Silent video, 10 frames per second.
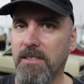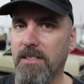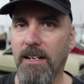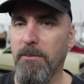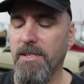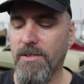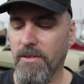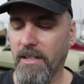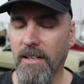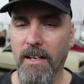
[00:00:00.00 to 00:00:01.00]
is not a
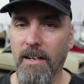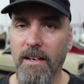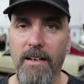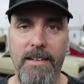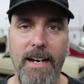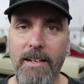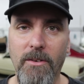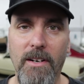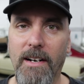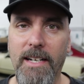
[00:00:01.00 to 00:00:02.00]
mystery.
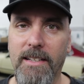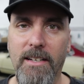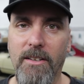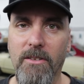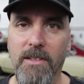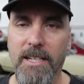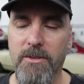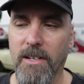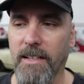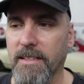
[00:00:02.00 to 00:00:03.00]
Neither are any of the other
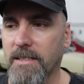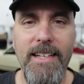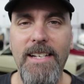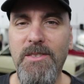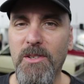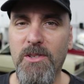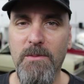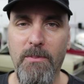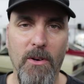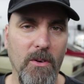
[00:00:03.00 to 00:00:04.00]
electronics. Yes, there's
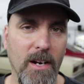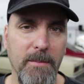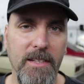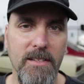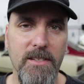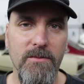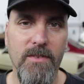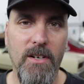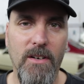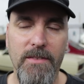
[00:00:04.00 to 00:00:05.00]
some programming that's
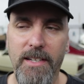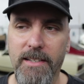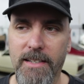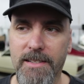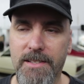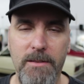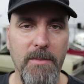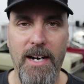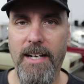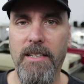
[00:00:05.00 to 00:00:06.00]
involved that is some
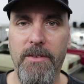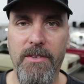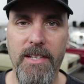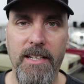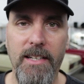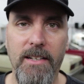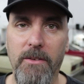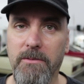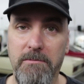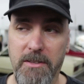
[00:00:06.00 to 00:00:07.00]
high-level
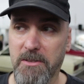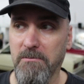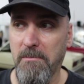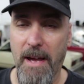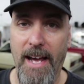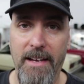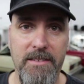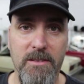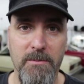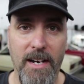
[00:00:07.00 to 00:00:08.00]
thinking, some math,
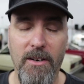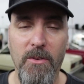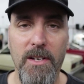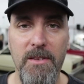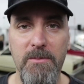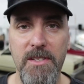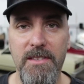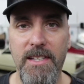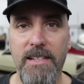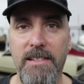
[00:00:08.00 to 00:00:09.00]
some algorithms
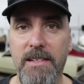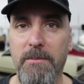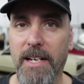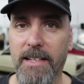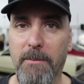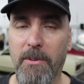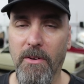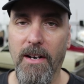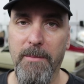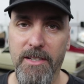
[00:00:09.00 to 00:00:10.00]
and things that make that
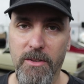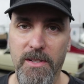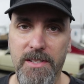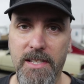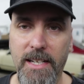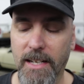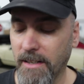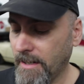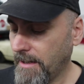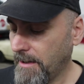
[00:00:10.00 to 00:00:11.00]
programming do its thing.
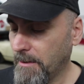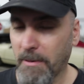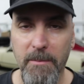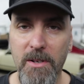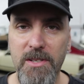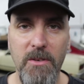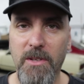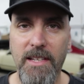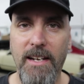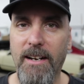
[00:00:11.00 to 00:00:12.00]
But mostly
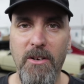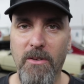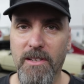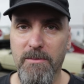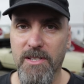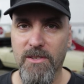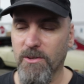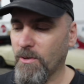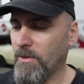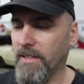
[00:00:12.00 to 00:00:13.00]
what that algorithm is
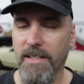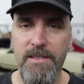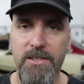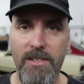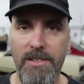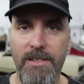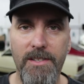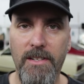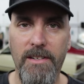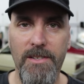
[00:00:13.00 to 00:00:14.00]
controlling is just a
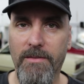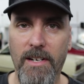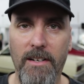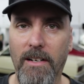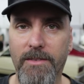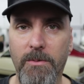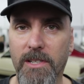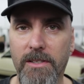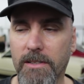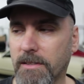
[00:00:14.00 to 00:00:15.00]
series of on-off
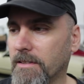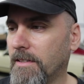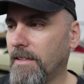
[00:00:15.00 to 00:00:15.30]
switches